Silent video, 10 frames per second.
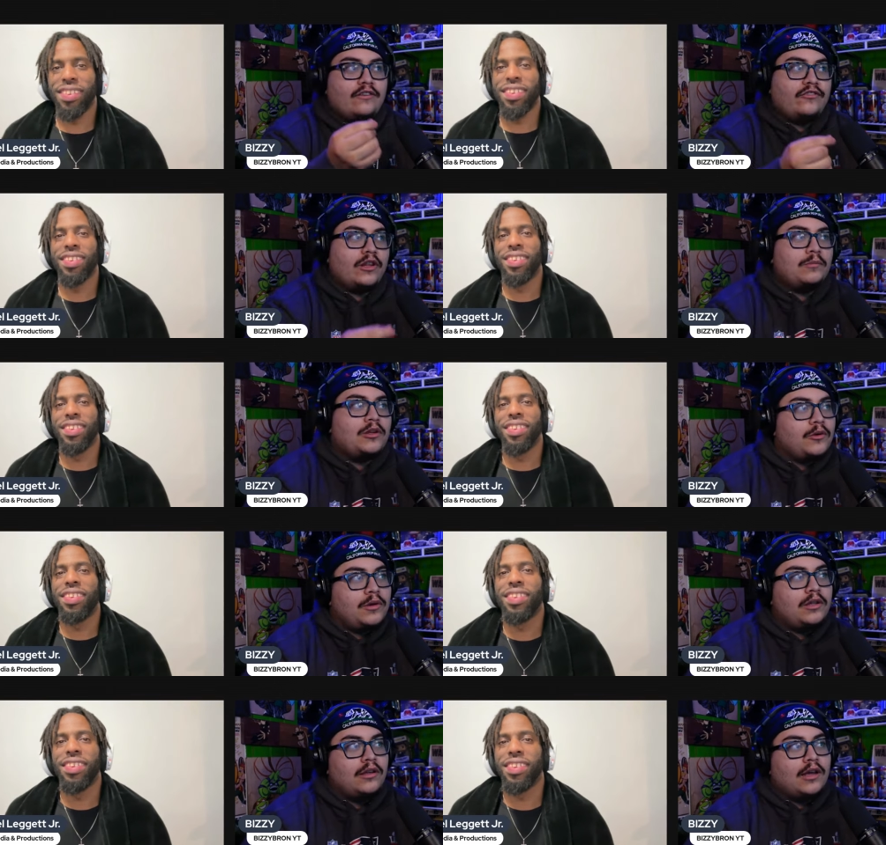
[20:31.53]
Speaker 1: for them to do
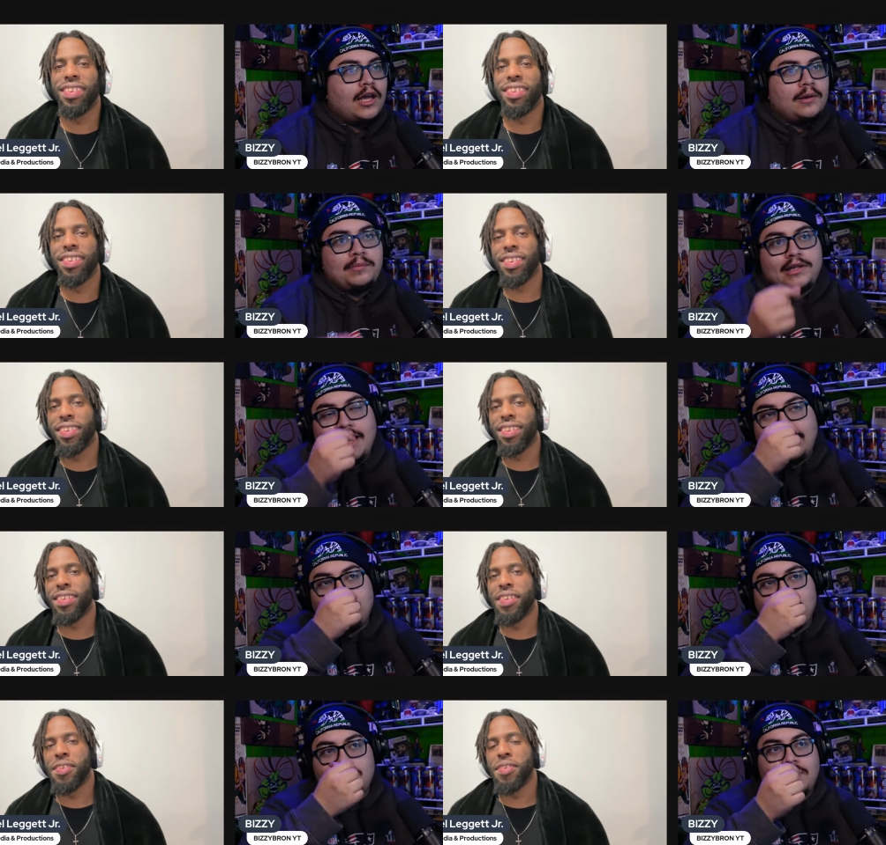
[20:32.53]
it but then at the
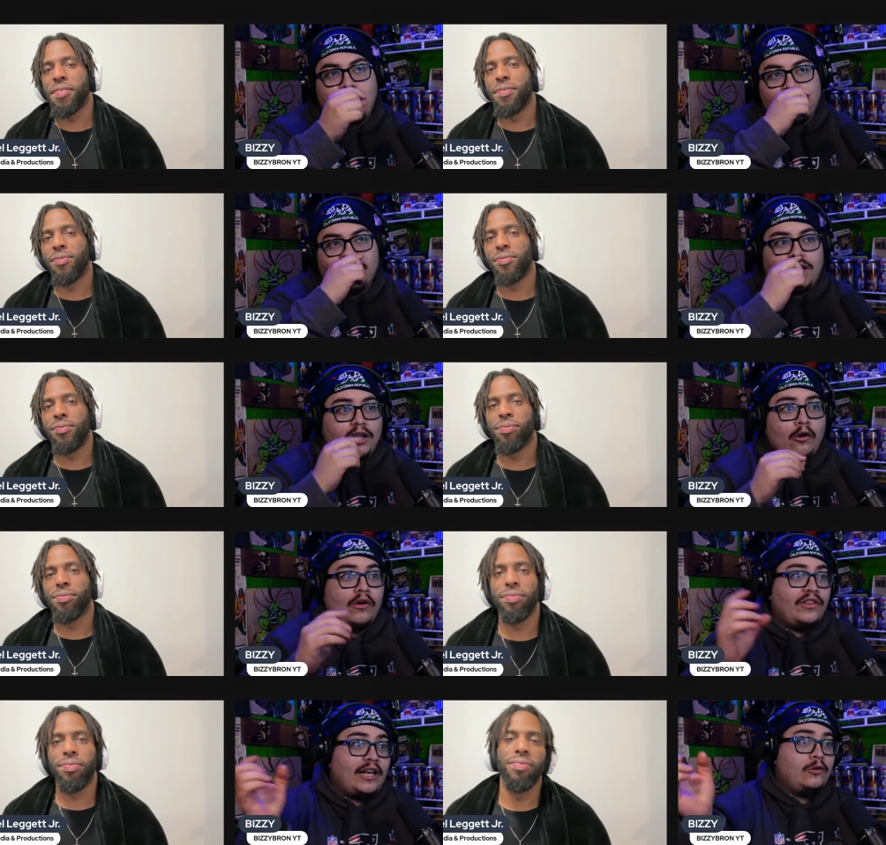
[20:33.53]
same time, I feel like, oh,
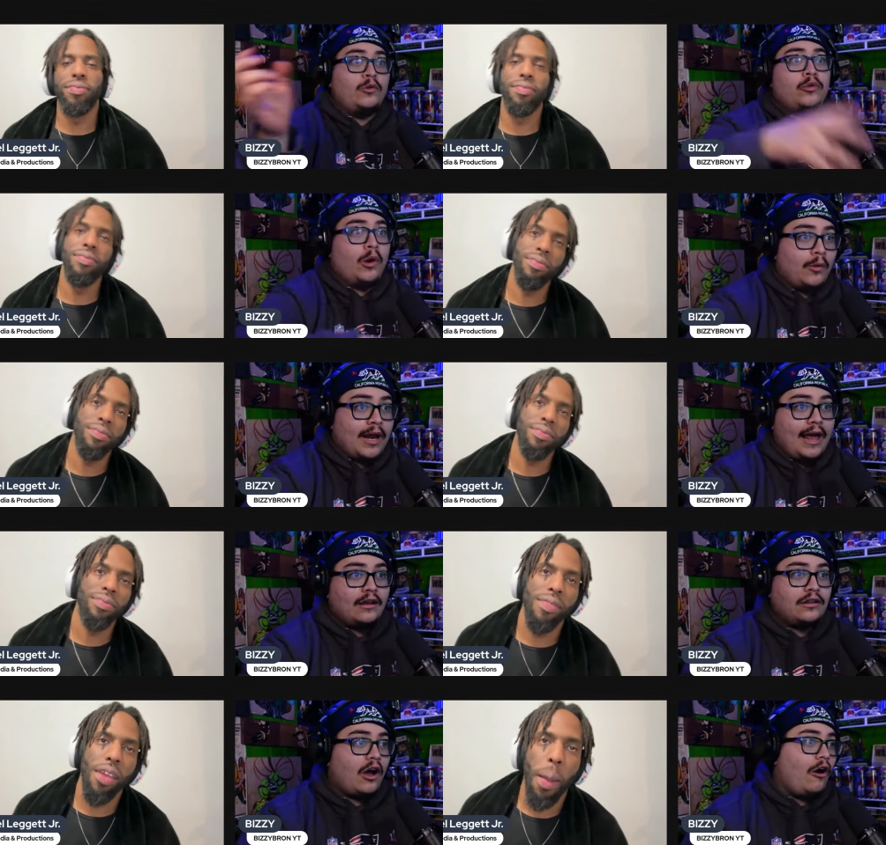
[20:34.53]
if they do throw it at
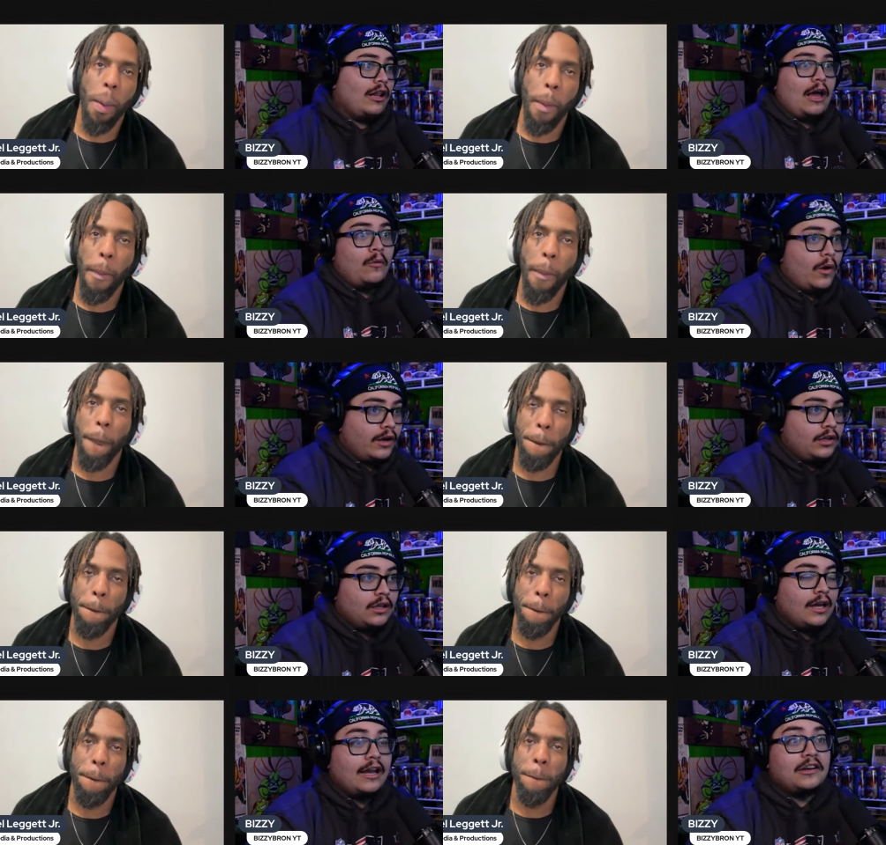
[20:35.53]
us all at once,
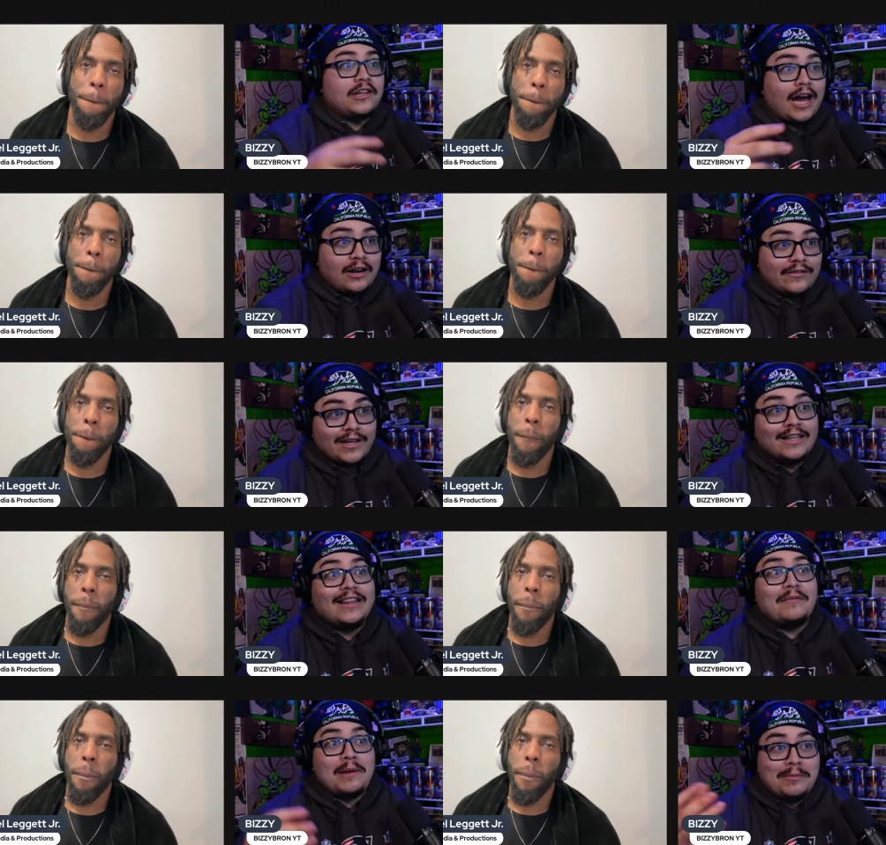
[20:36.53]
it's kind of a hint
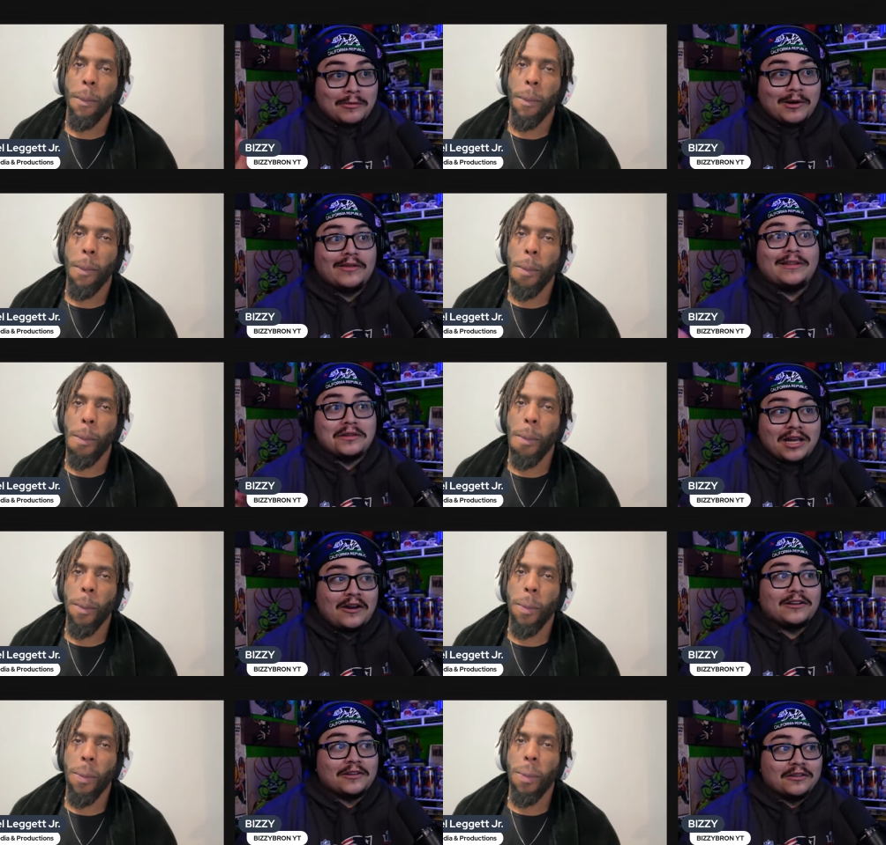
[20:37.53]
that maybe one of these
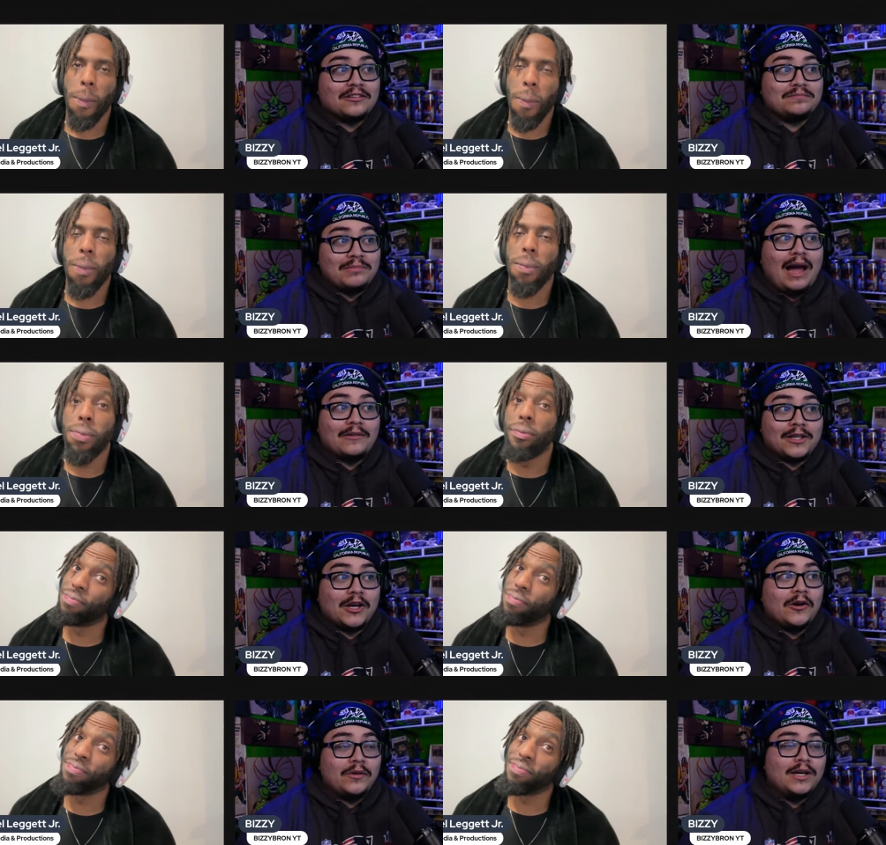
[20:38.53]
characters are bound to
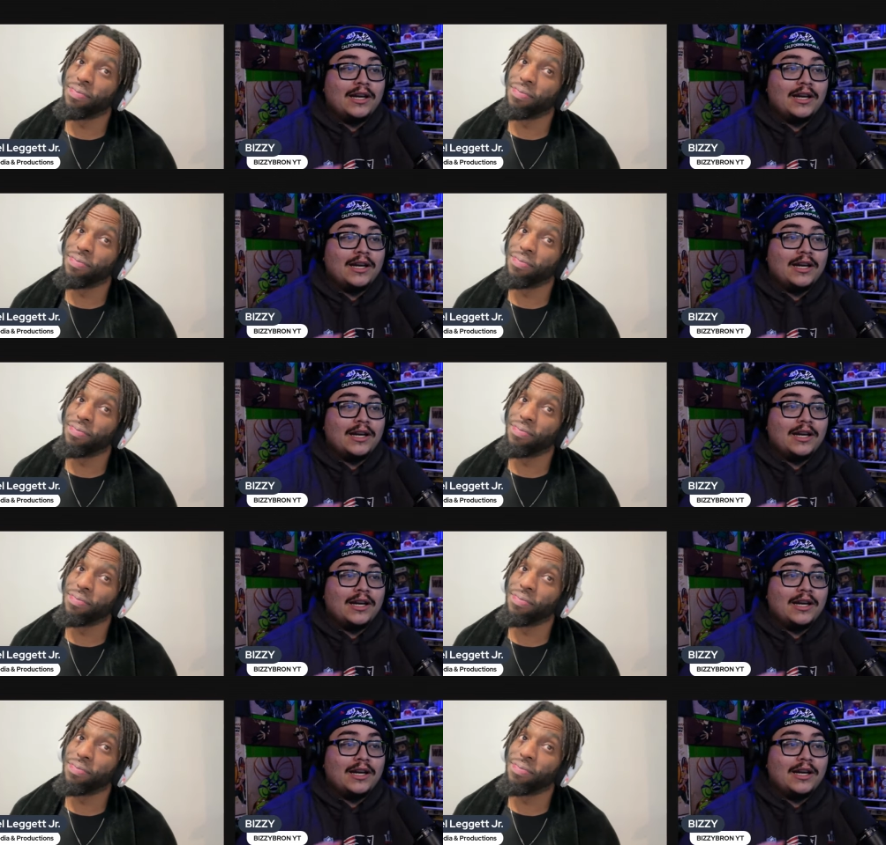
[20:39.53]
go.